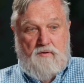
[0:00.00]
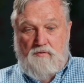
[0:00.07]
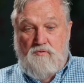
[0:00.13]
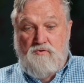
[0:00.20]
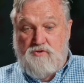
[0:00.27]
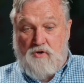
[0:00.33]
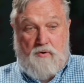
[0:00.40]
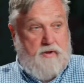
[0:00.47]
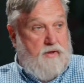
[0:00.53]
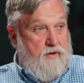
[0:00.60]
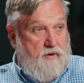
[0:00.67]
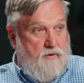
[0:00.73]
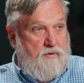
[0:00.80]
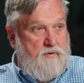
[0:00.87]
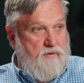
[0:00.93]
Who's already
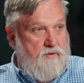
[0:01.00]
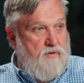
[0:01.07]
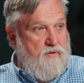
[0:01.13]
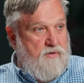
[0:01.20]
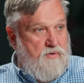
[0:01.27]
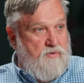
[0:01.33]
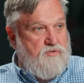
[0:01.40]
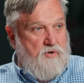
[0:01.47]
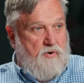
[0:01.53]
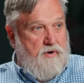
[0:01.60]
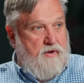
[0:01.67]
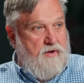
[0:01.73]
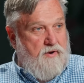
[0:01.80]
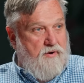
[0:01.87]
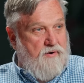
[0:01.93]
here? Who's
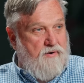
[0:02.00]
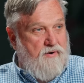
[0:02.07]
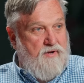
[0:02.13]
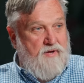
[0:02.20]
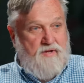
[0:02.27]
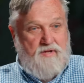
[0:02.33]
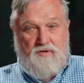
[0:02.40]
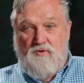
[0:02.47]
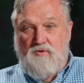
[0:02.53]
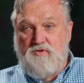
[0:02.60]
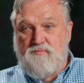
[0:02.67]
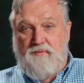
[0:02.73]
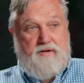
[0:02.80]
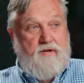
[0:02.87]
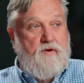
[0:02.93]
already here?
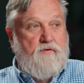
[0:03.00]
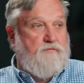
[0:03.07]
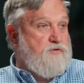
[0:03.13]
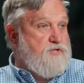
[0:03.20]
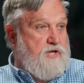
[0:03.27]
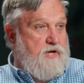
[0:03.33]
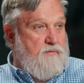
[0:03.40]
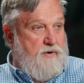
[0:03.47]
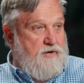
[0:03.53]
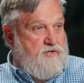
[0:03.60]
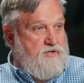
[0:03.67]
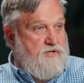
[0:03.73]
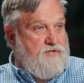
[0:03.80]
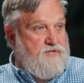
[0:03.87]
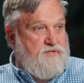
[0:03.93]
Who's been here for
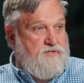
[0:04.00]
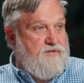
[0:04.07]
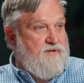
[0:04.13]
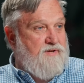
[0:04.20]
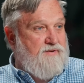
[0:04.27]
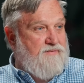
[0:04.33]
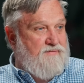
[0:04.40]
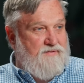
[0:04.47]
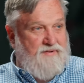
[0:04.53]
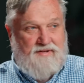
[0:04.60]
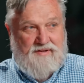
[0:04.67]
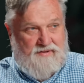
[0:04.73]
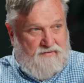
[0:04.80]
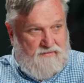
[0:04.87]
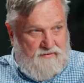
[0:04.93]
generations?
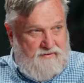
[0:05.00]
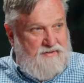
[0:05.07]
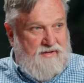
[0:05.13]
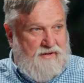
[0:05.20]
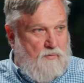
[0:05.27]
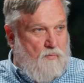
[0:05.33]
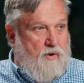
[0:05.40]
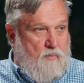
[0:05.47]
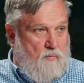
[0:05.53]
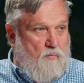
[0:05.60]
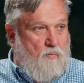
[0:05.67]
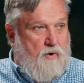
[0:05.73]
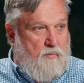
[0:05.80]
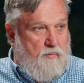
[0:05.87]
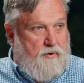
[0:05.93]
You know,
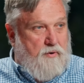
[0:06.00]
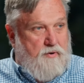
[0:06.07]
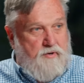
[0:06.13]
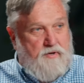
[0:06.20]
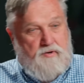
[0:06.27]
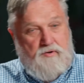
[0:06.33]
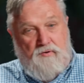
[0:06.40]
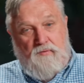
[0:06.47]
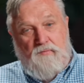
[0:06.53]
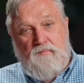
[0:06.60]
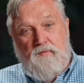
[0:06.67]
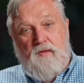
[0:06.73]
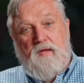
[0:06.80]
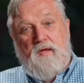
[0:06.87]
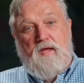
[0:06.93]
what are we going to do?
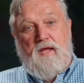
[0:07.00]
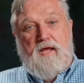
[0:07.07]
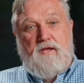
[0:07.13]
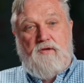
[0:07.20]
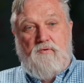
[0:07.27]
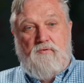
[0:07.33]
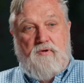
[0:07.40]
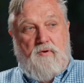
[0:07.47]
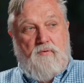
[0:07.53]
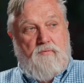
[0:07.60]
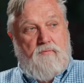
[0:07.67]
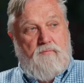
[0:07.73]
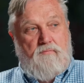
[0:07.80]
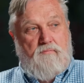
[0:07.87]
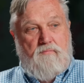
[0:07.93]
And you
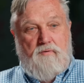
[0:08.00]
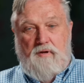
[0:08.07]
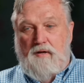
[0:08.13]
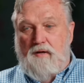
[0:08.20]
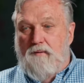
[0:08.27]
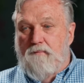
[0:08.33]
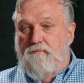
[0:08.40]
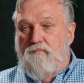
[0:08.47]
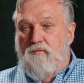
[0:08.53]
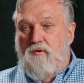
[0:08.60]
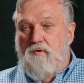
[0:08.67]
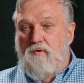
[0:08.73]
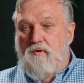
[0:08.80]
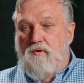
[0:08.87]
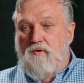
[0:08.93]
don't
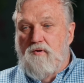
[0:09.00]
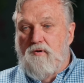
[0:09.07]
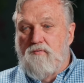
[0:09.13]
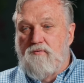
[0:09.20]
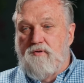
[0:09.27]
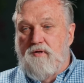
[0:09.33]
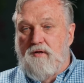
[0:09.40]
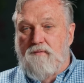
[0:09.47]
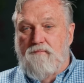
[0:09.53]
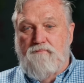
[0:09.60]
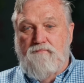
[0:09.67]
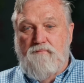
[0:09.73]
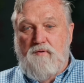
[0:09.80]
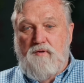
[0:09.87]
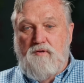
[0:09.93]

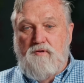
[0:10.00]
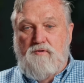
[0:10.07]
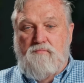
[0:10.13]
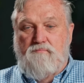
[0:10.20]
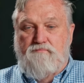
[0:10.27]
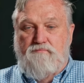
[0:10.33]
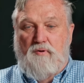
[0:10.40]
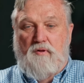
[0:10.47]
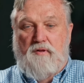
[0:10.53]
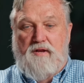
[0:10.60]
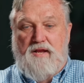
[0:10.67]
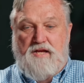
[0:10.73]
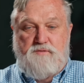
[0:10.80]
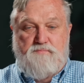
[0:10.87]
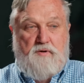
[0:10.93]
pull an
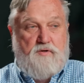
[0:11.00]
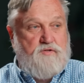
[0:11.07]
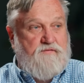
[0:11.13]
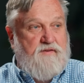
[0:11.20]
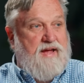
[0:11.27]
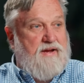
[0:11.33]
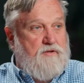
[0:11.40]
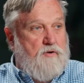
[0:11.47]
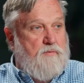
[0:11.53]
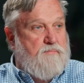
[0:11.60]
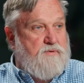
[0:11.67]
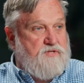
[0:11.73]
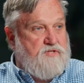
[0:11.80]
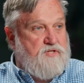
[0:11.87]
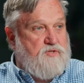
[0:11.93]
ex post facto
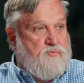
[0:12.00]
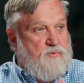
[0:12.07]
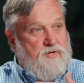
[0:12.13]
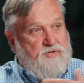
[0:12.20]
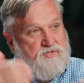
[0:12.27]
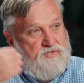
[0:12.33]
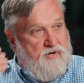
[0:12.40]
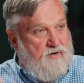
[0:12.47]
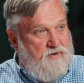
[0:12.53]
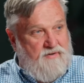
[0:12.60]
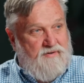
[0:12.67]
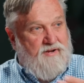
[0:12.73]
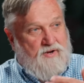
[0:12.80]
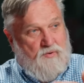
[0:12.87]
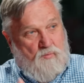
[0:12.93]
business where you start
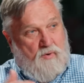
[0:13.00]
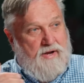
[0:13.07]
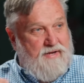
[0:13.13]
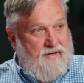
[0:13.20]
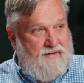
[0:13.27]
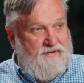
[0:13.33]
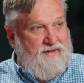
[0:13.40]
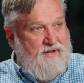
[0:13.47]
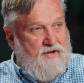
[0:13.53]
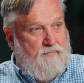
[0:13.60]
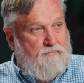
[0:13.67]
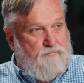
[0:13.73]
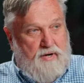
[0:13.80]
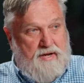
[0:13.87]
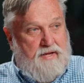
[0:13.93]
unwinding, you
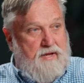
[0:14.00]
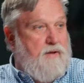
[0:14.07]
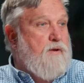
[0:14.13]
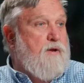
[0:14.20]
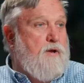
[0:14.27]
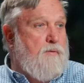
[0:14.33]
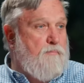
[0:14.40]
know, breaking